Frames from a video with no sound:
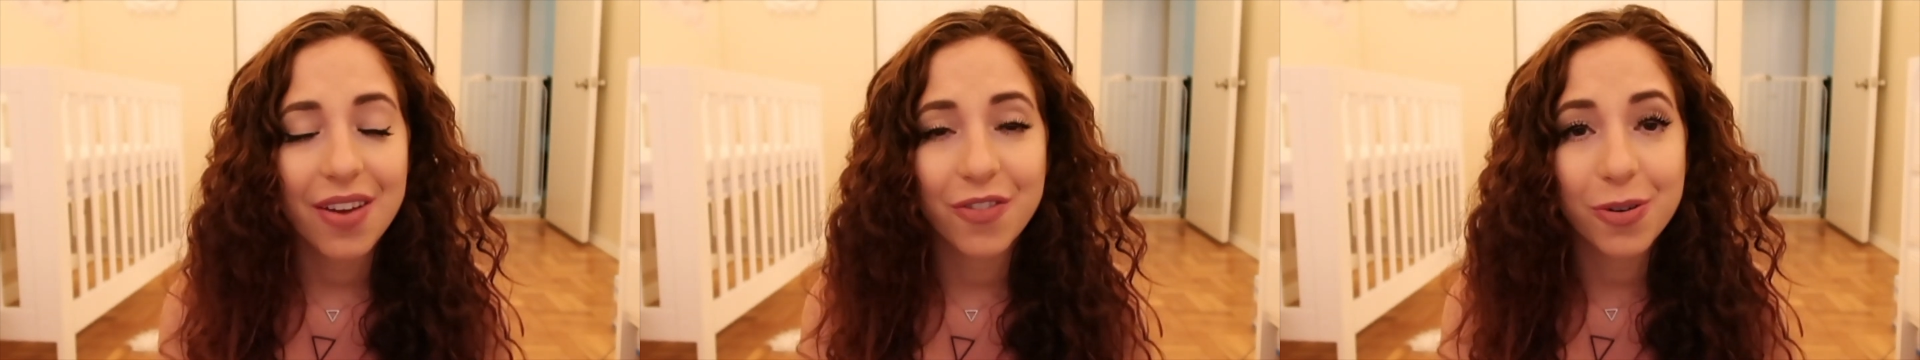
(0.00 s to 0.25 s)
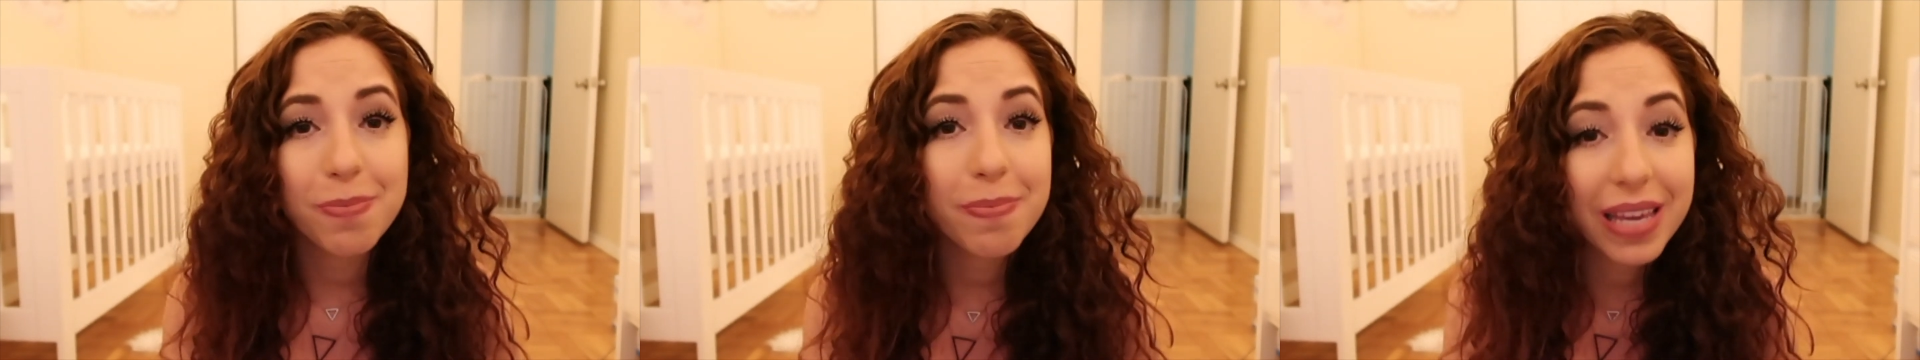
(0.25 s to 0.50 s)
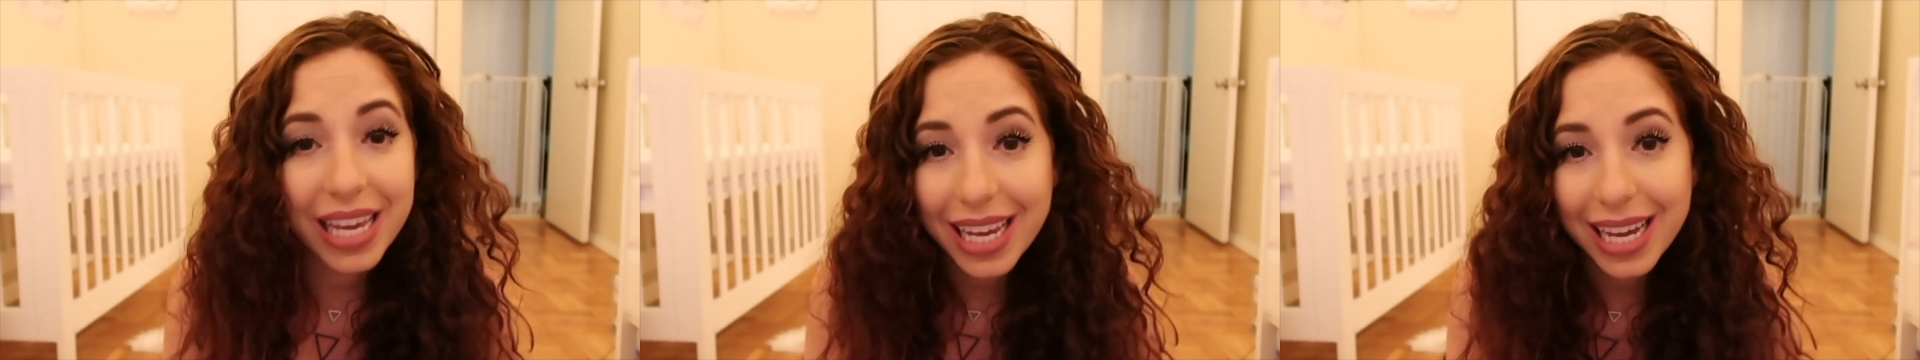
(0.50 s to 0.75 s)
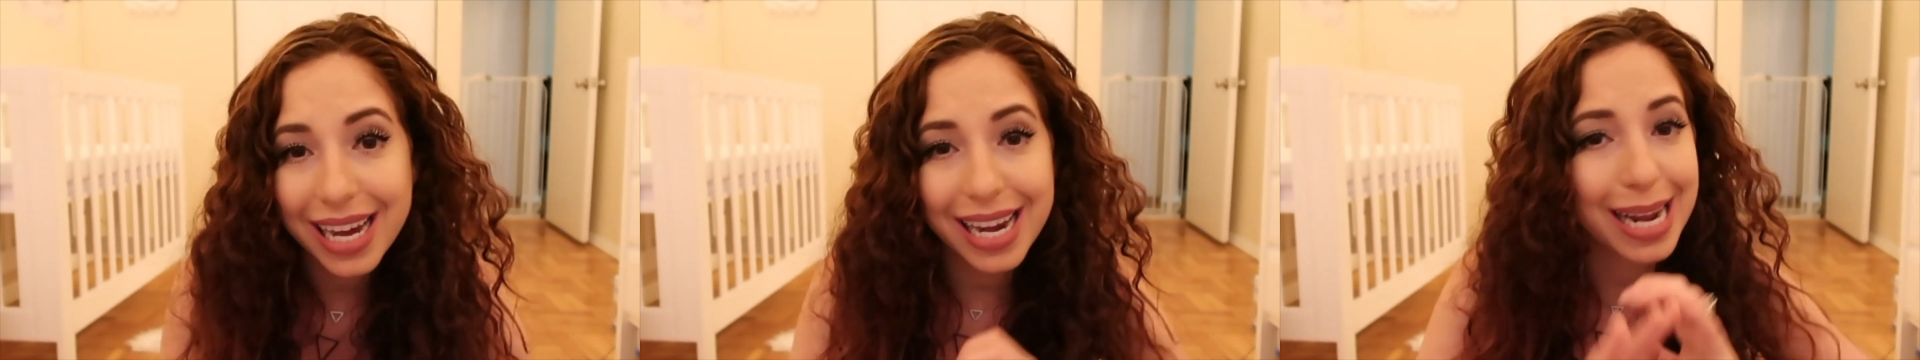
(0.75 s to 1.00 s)
For
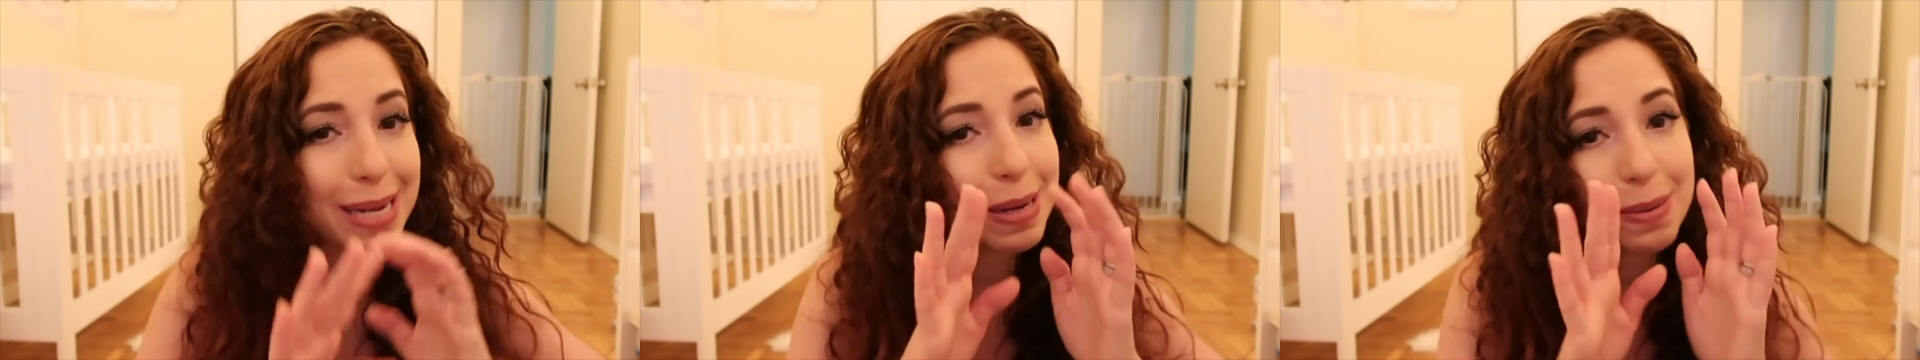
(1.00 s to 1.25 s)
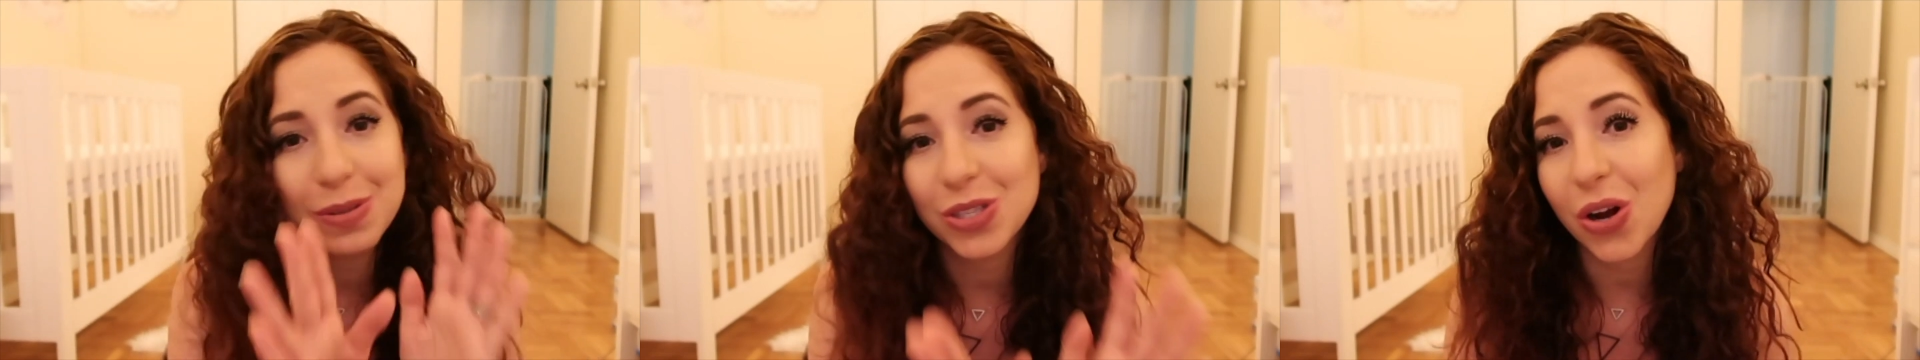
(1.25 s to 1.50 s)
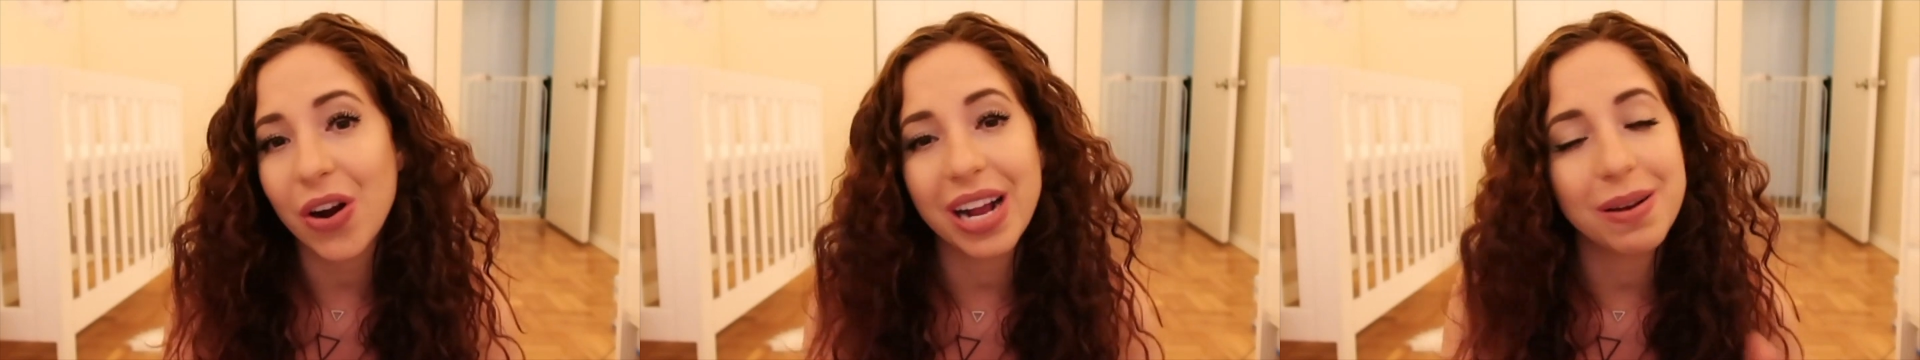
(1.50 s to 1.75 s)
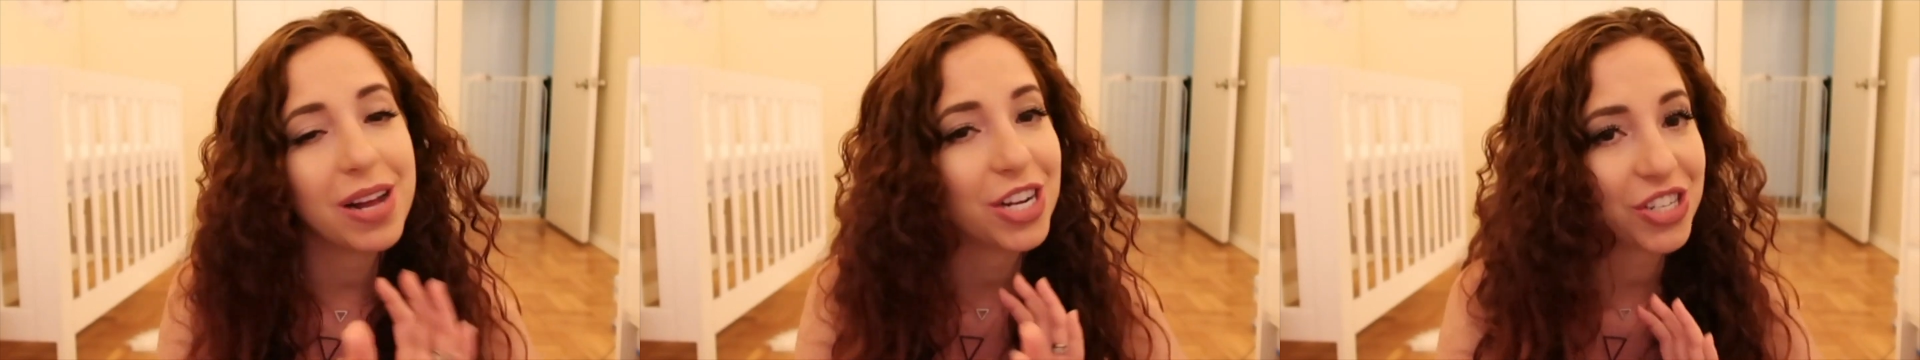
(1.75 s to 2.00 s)
me, and I'm sorry,
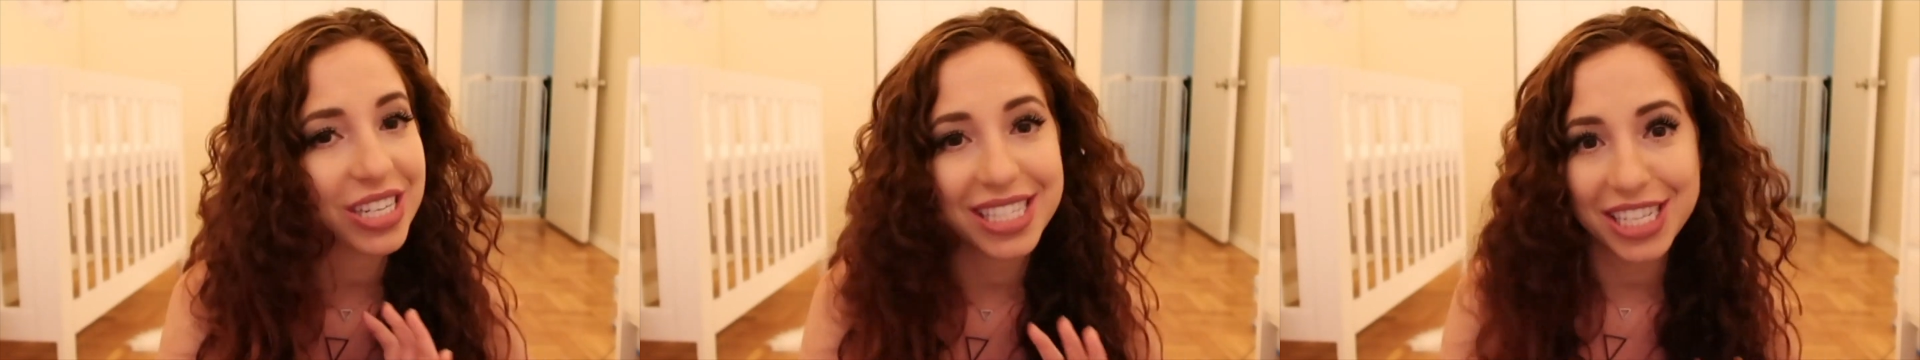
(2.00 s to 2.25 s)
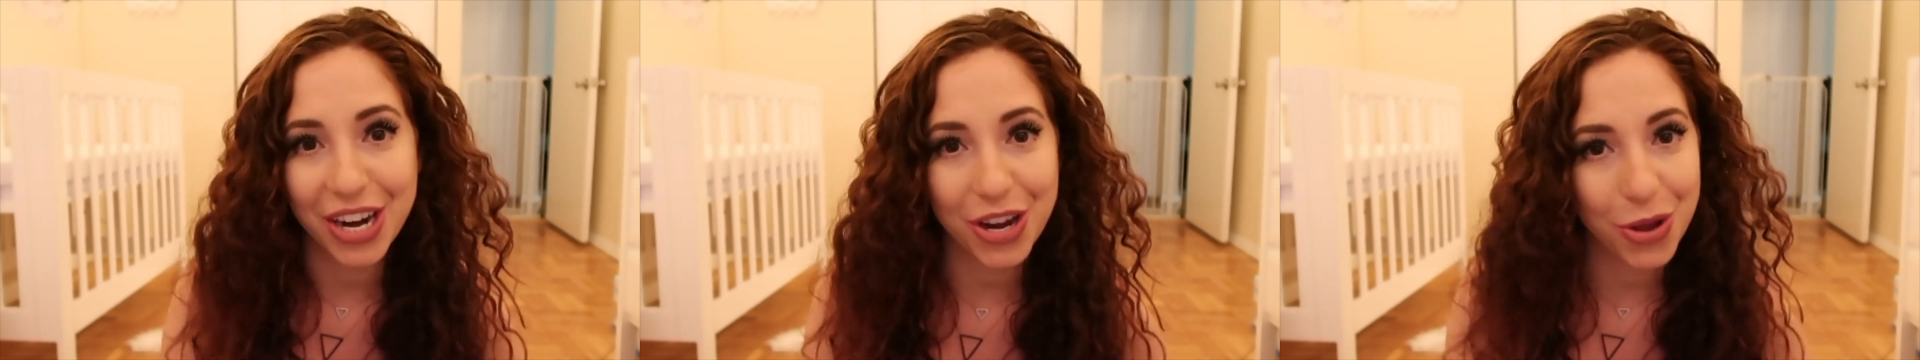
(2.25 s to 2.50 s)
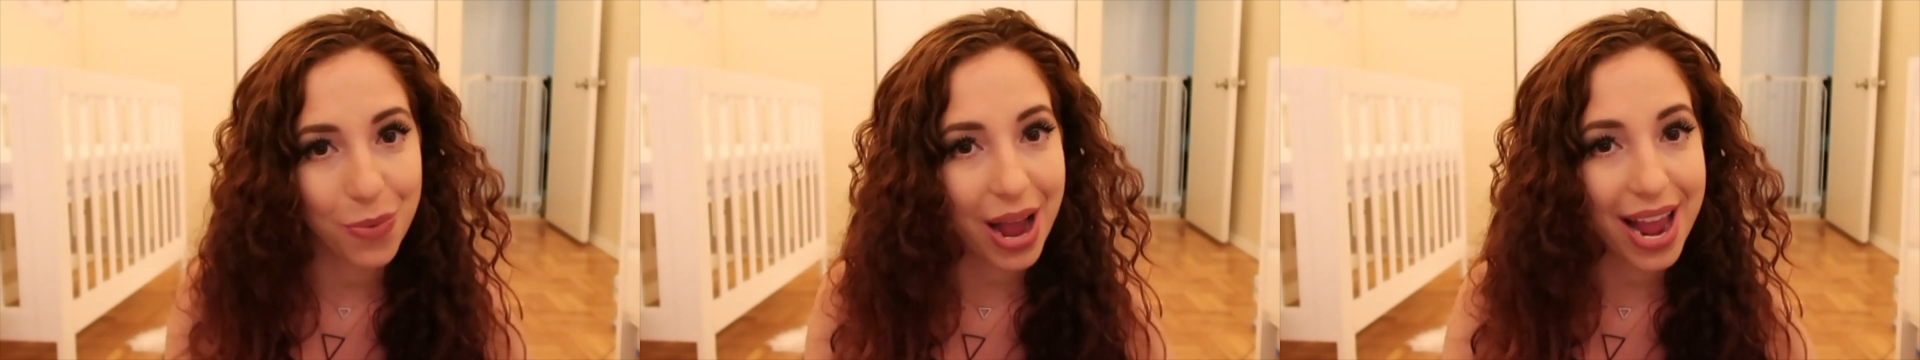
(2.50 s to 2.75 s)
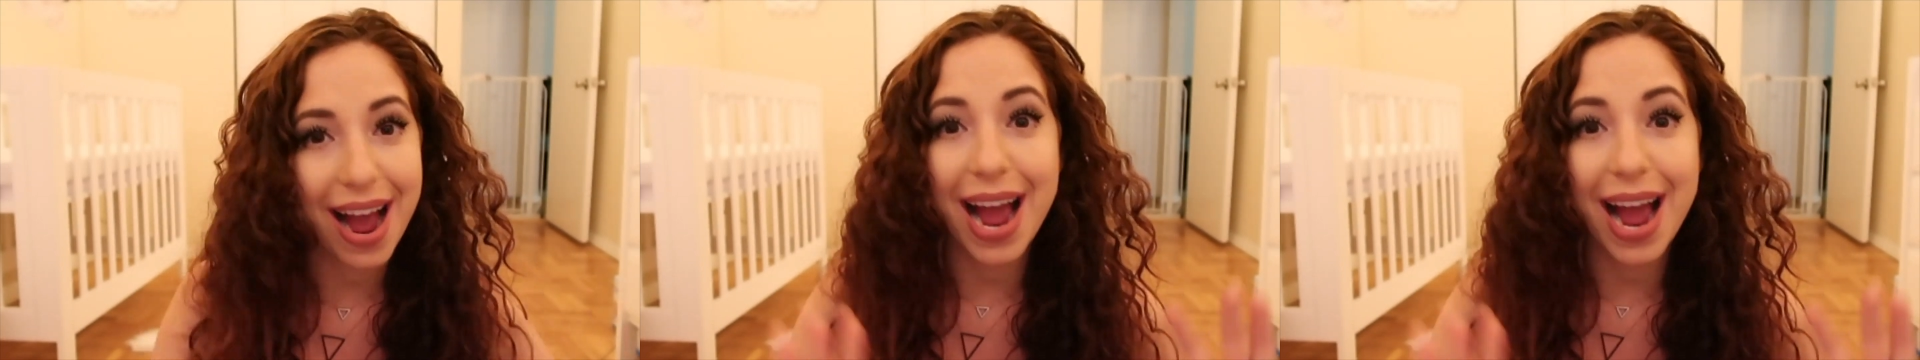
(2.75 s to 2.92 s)
I'm not trying to scare you away,